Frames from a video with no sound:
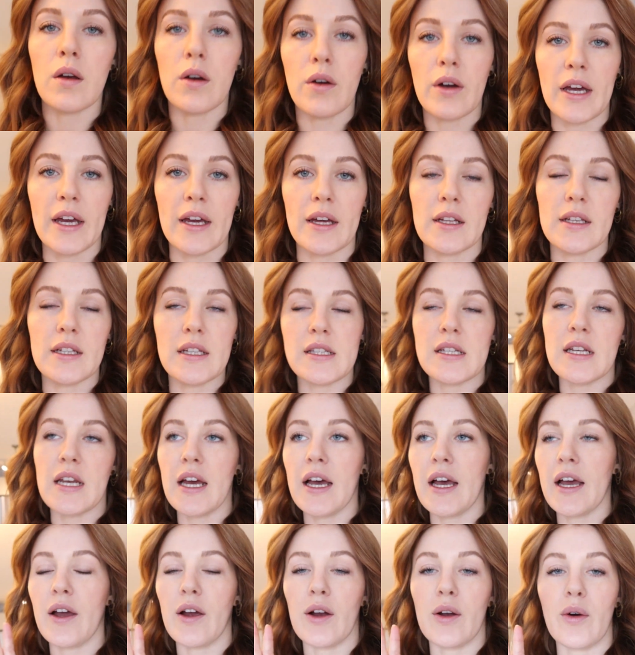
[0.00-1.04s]
Okay, Elise and
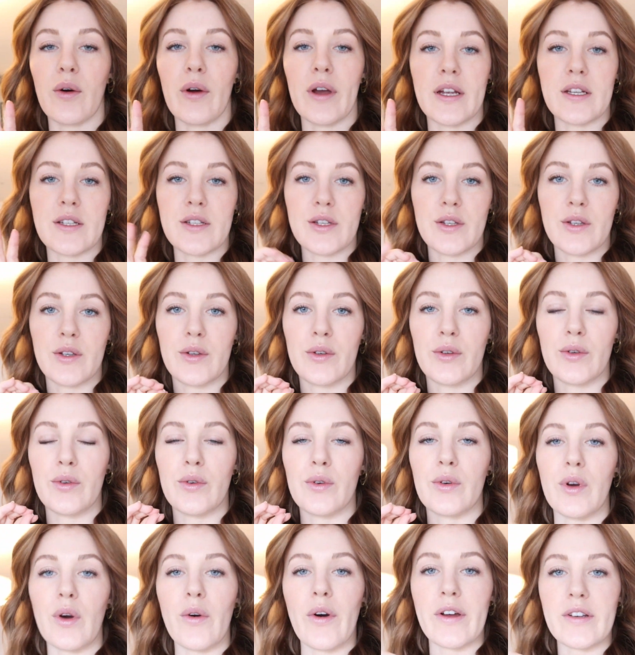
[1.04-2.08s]
I are going
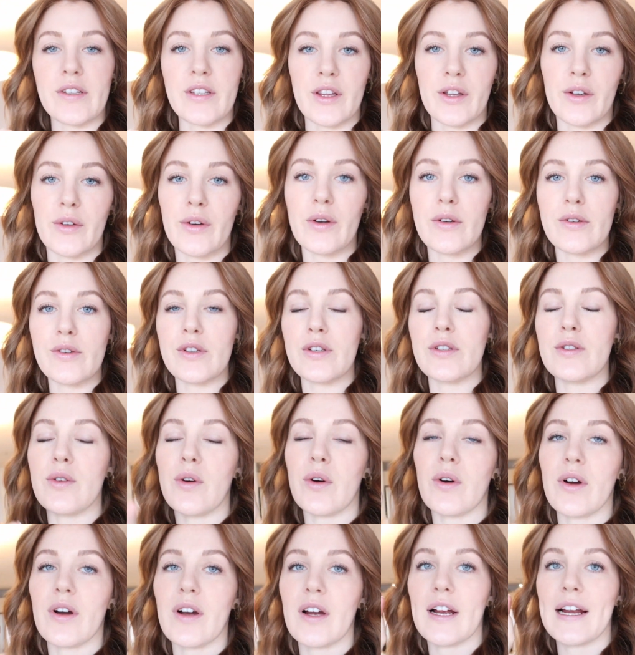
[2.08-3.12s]
to go out to the grocery
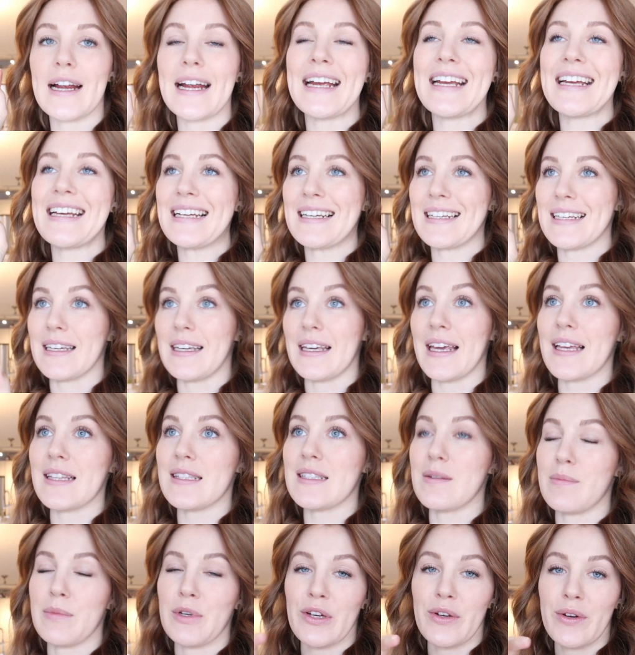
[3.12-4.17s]
store,
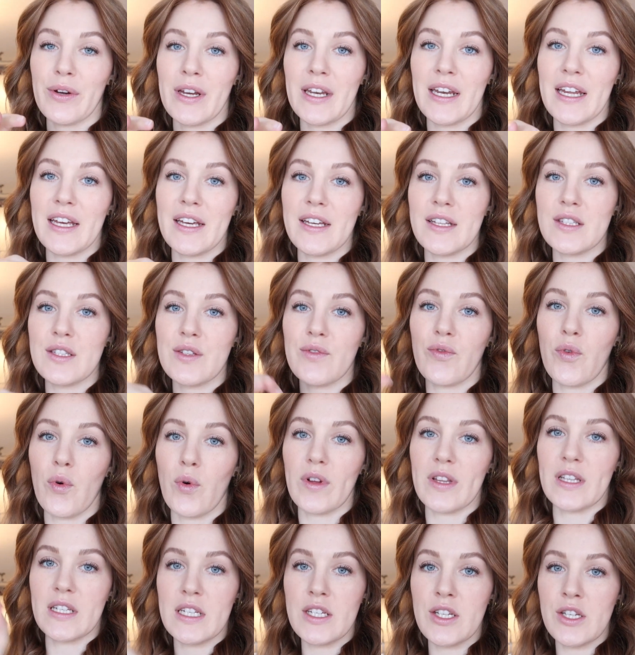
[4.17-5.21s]
get some ingredients
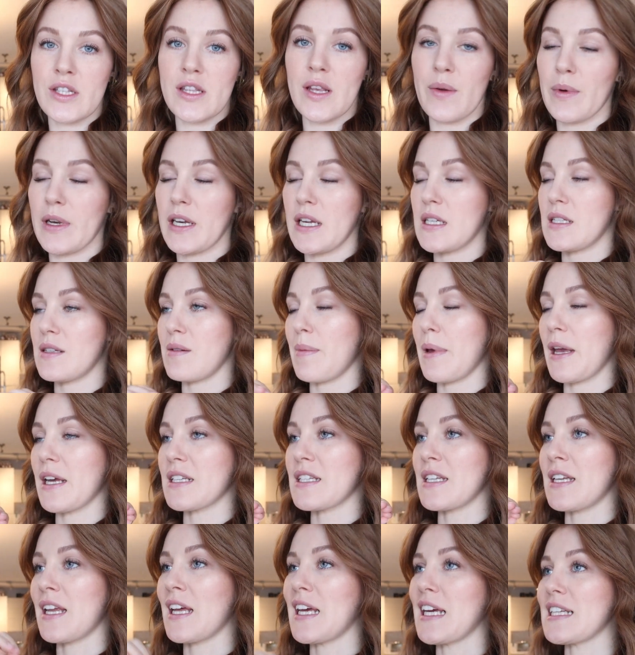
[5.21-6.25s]
for the dishes that we need to
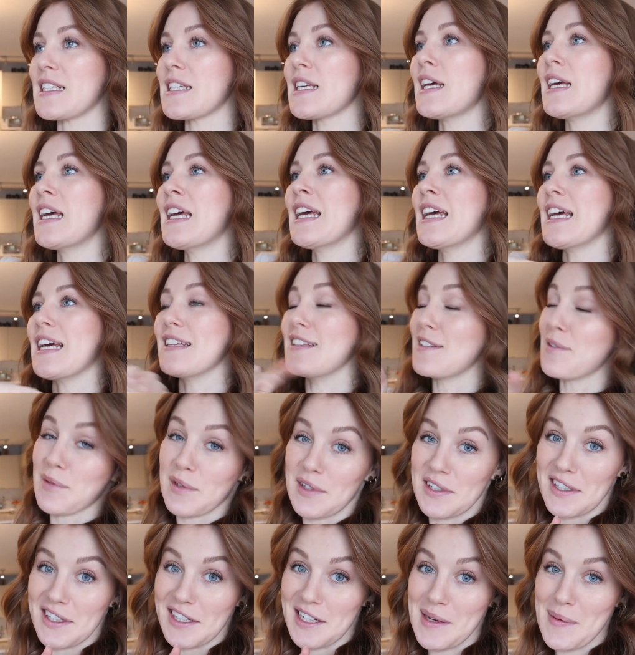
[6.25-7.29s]
make tonight, and then
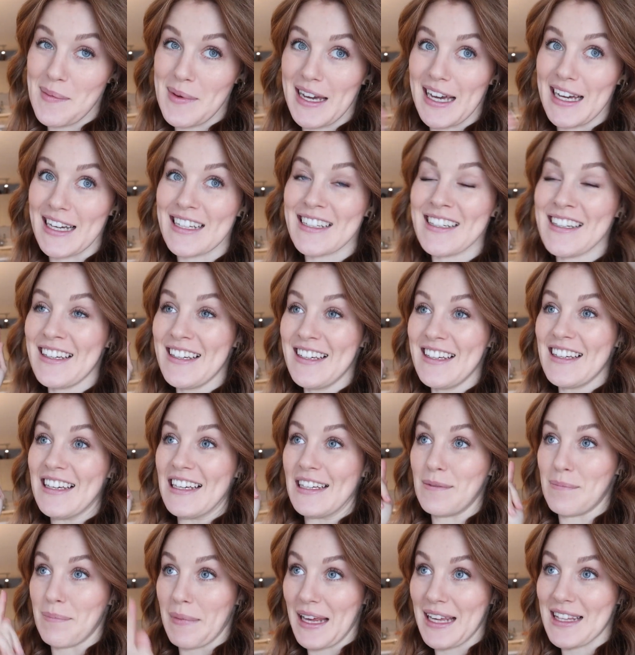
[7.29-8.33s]
we're gonna come back,
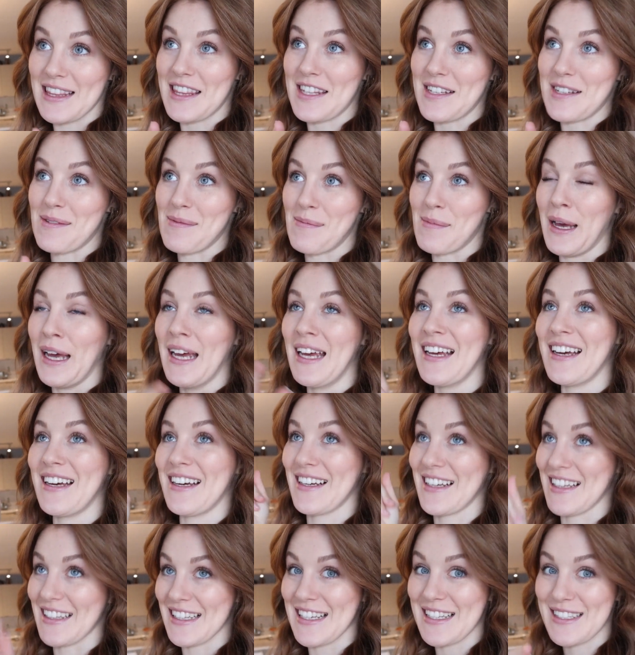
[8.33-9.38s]
make them.
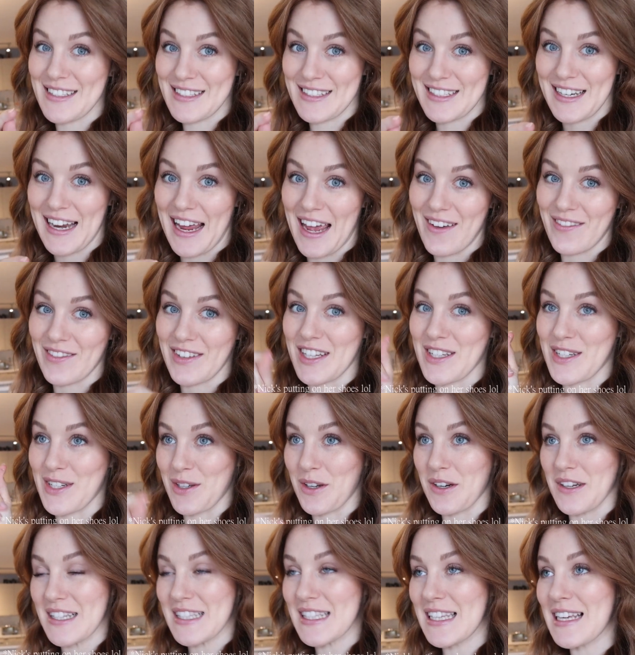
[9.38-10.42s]
Elise is gonna have lunch and
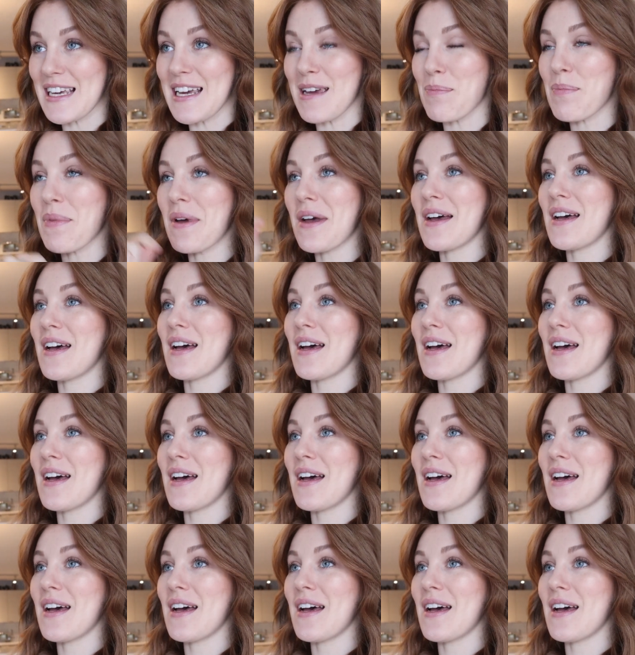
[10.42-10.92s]
go to sleep.